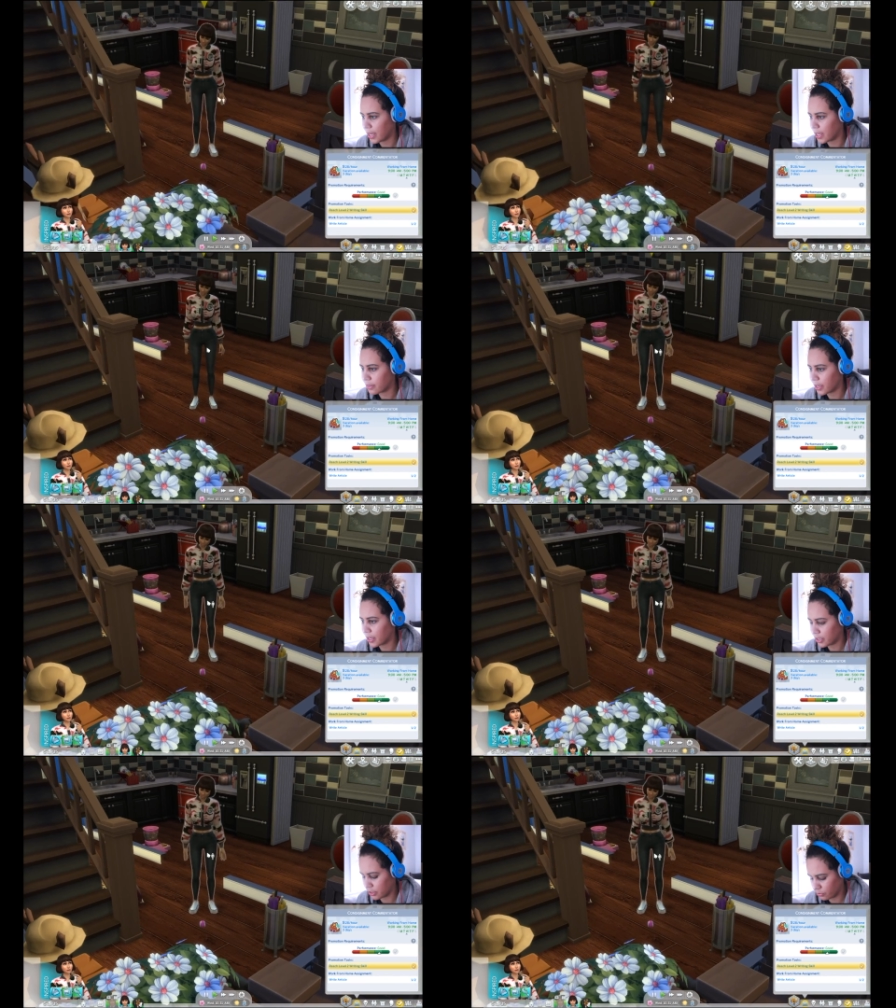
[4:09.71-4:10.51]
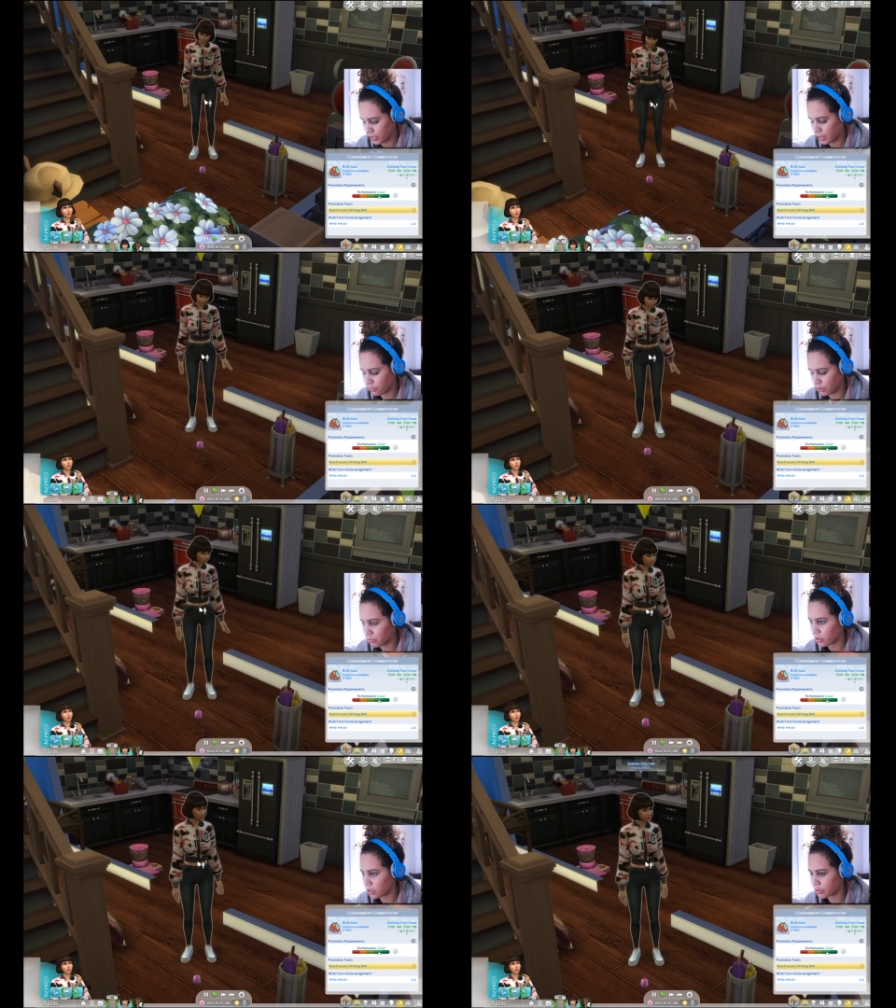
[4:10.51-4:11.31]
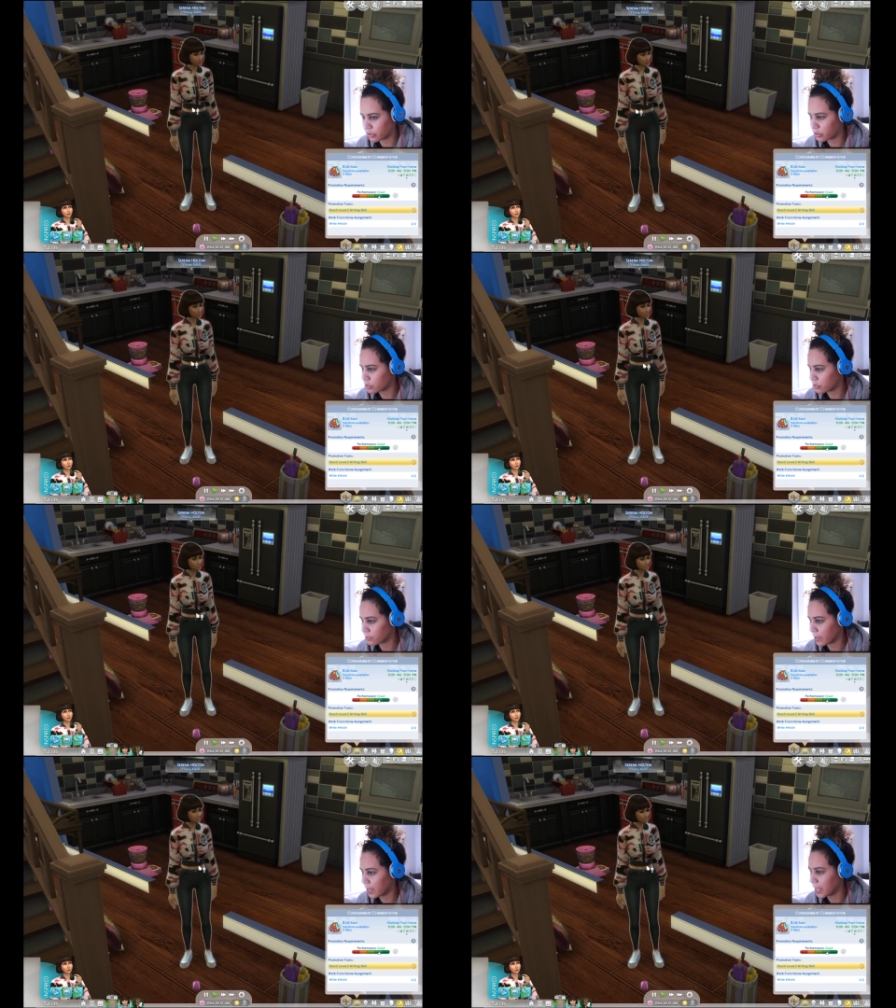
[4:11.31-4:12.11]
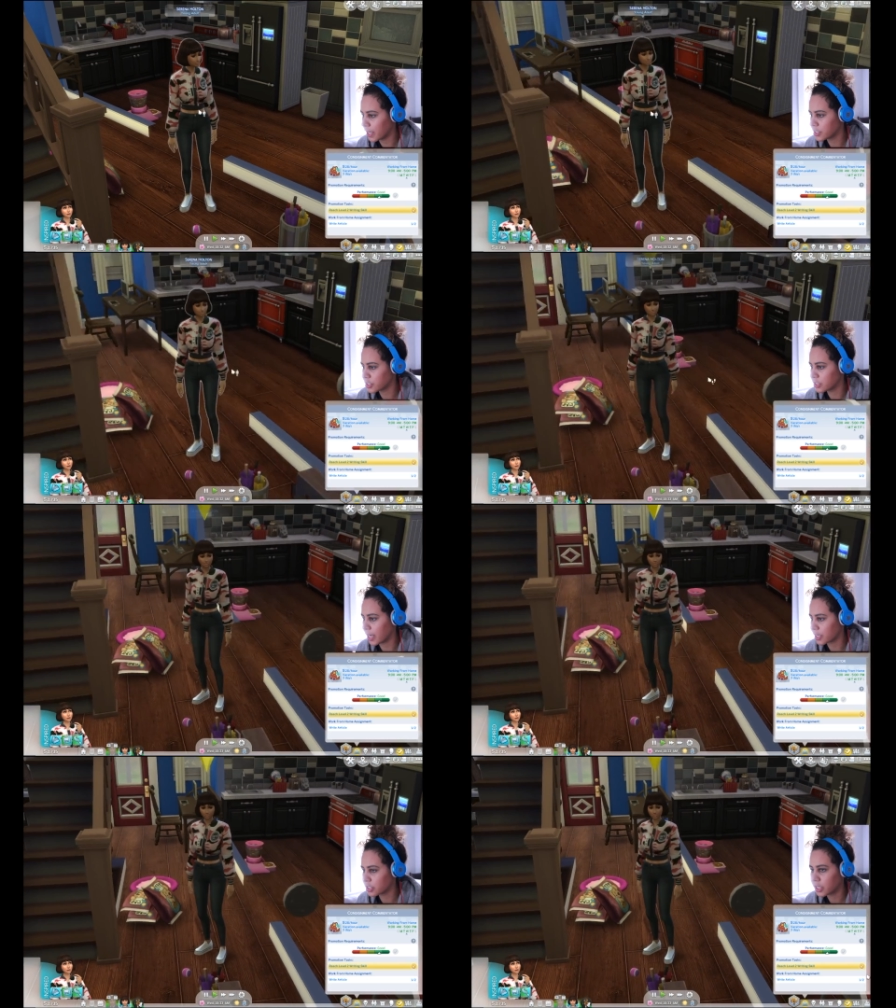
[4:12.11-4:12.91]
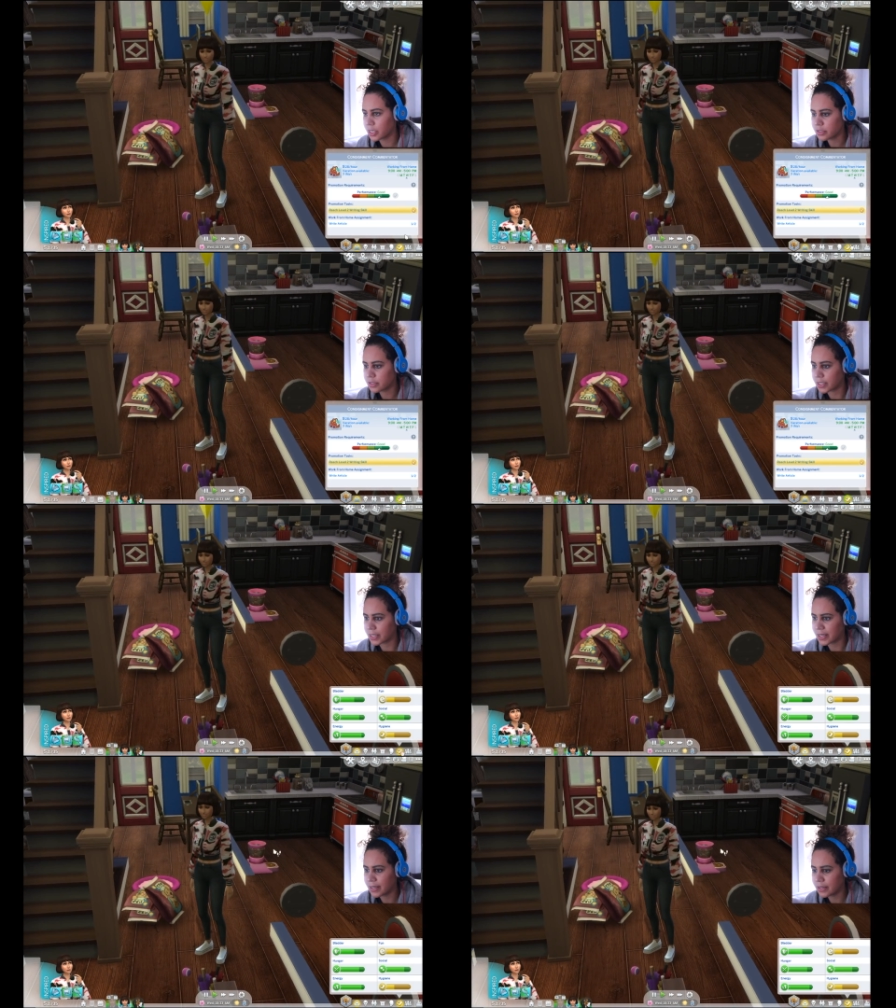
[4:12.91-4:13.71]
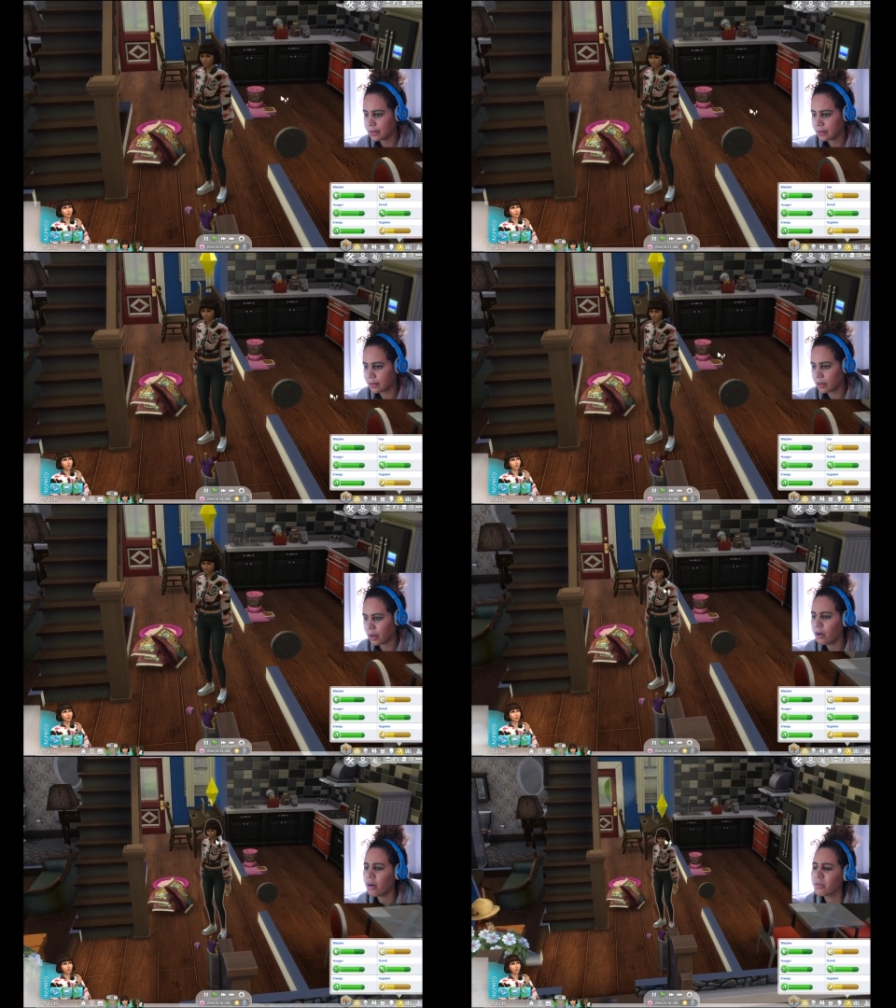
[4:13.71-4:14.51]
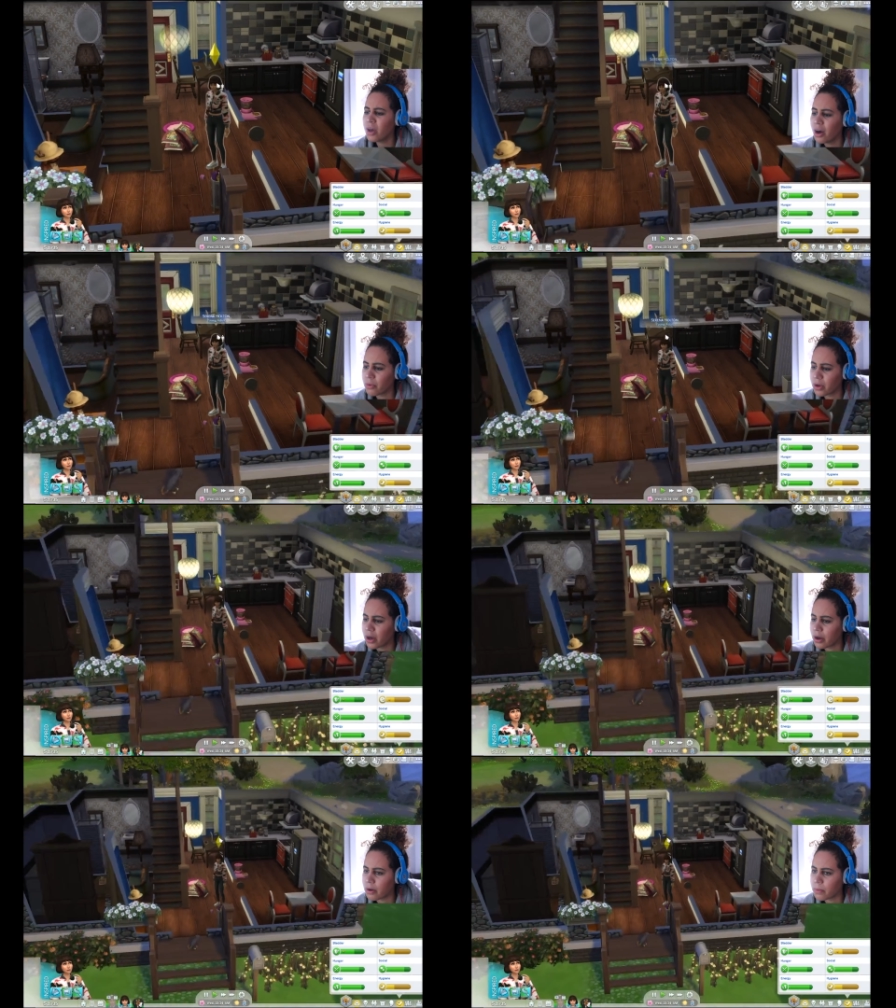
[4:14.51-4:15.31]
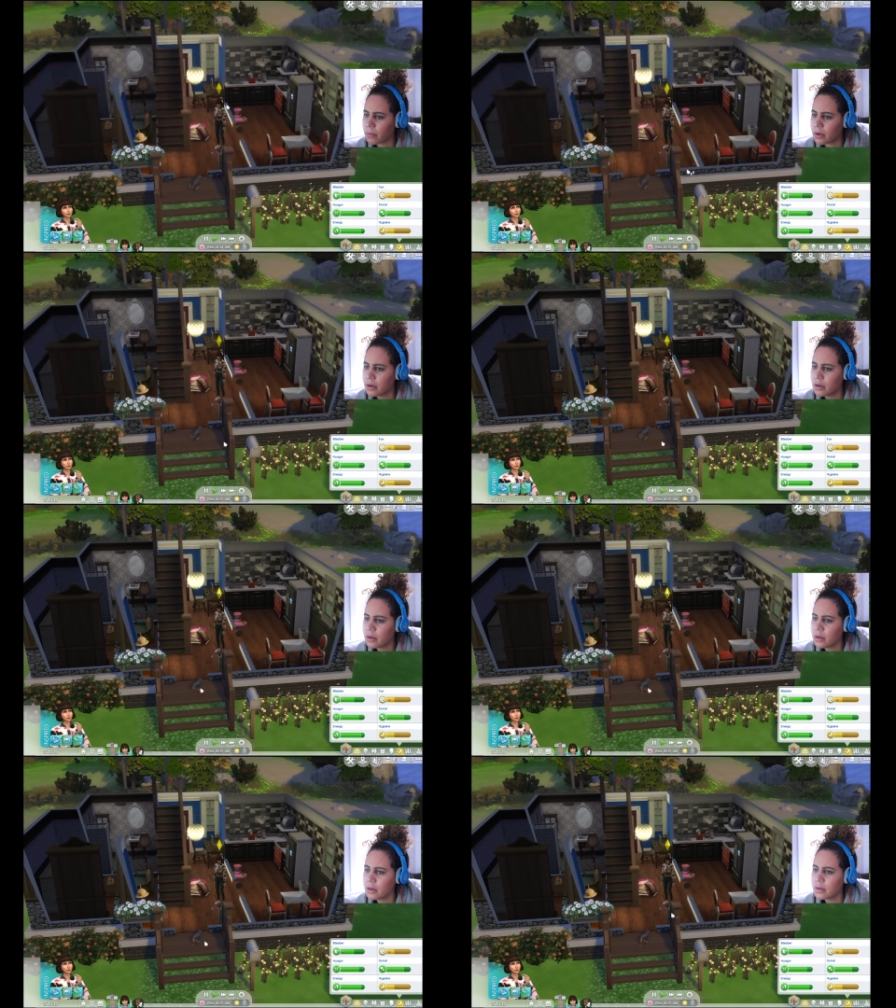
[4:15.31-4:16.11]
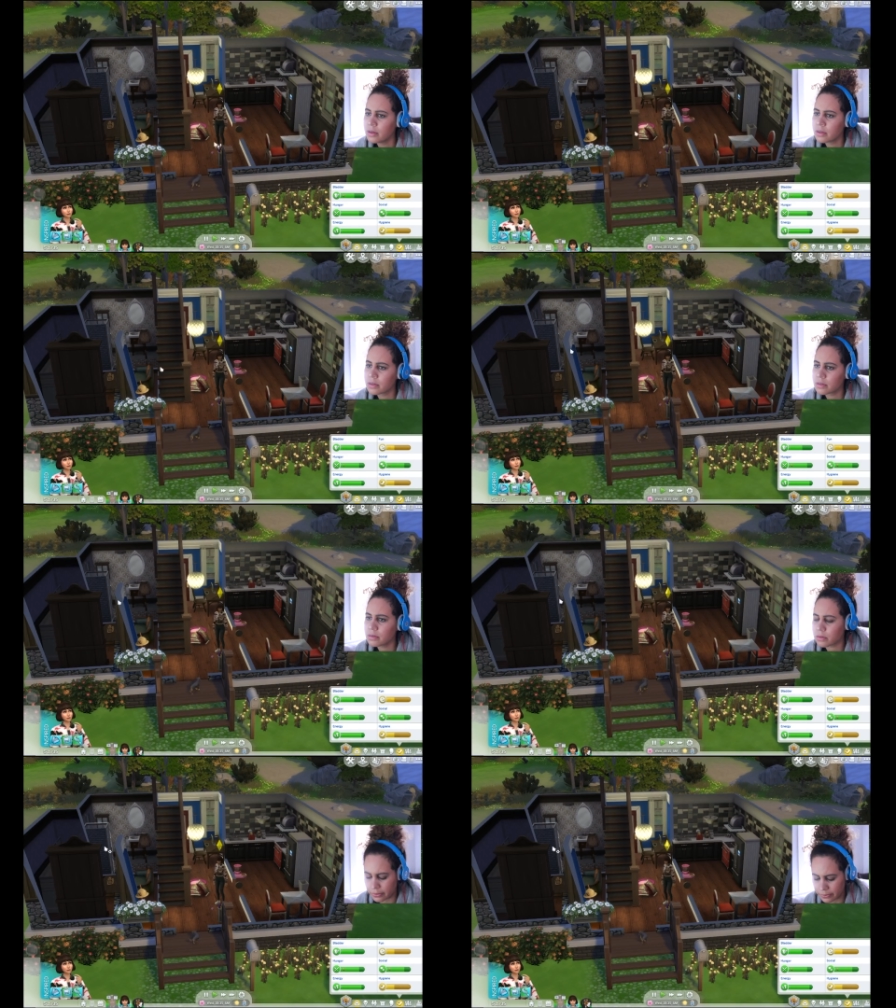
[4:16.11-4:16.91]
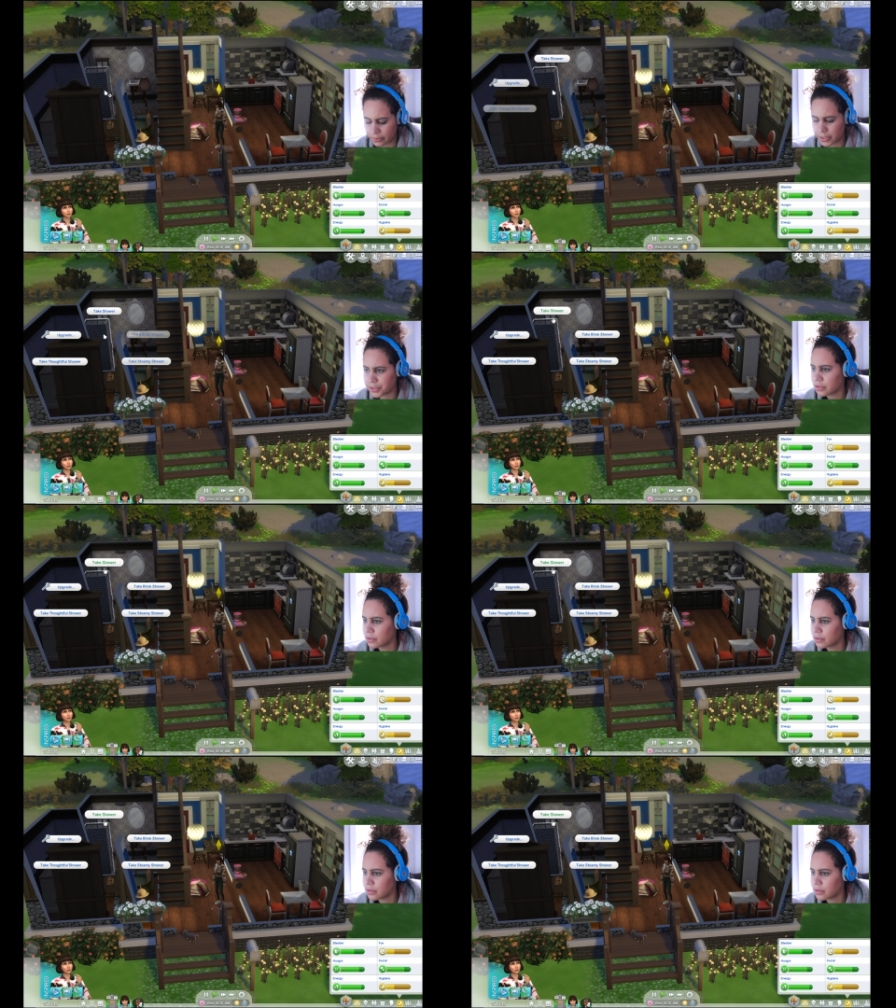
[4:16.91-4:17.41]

And then we have one more article to write. She's actually kind of stinky. Oh, Coco. Oh, Lord.